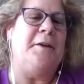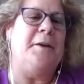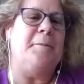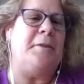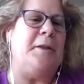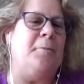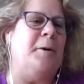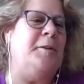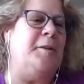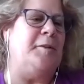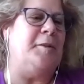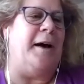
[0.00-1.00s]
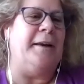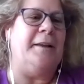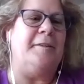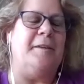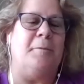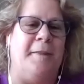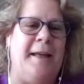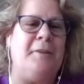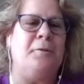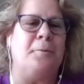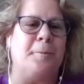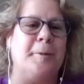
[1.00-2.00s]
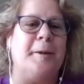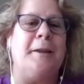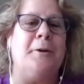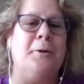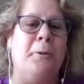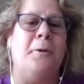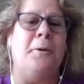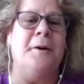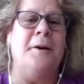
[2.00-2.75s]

But then once he saw it, he said, well, that's really cool.